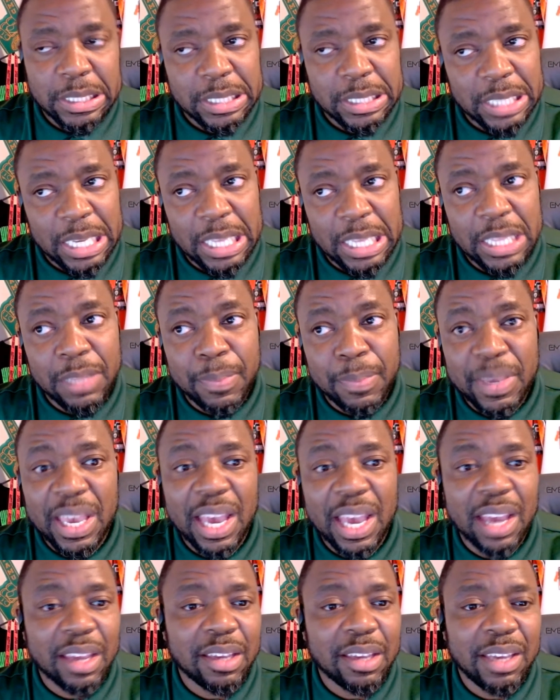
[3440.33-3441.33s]
in the
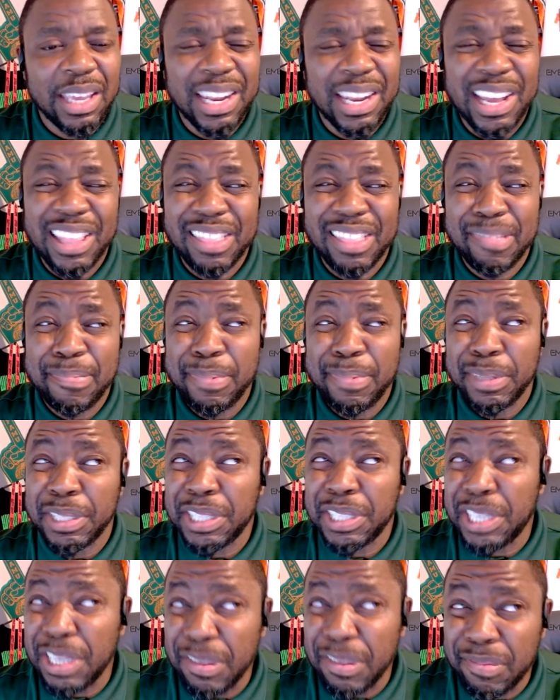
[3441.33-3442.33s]
MEAC. And I
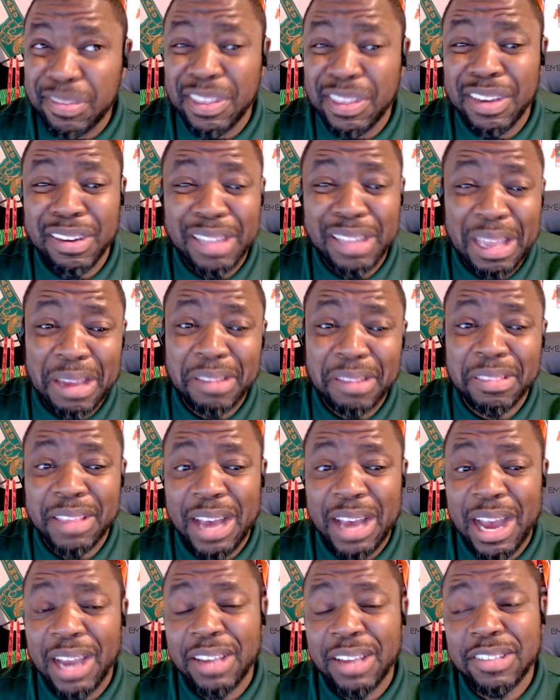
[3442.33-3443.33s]
believe they're like the
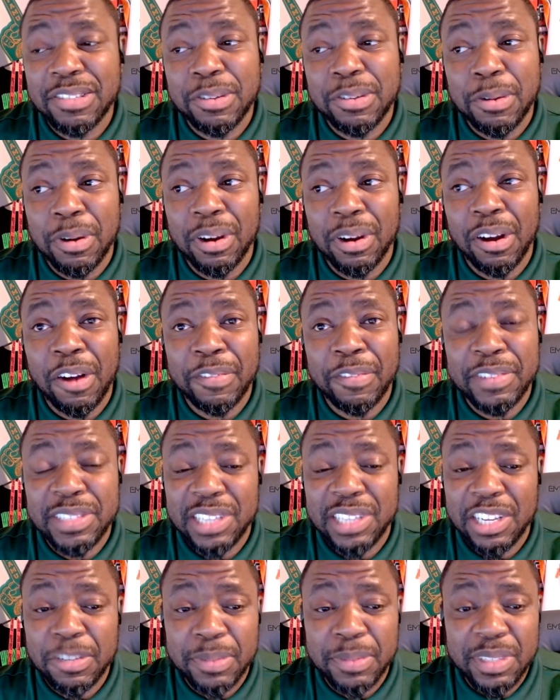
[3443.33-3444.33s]
highest scoring offense
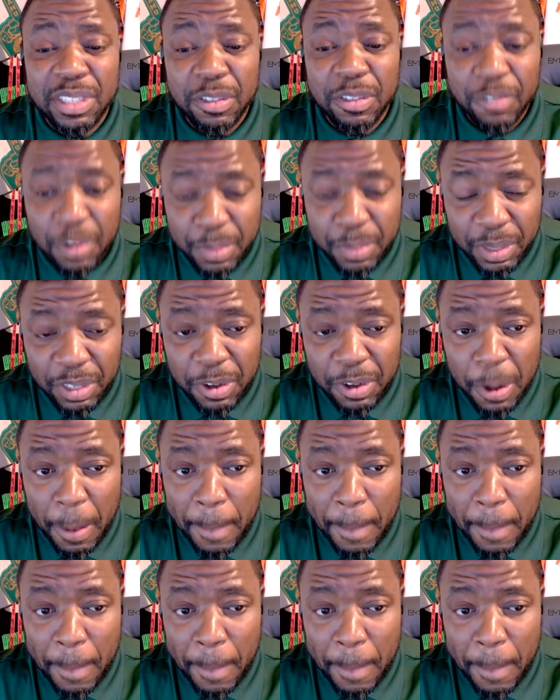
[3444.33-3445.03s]
in HBCU football.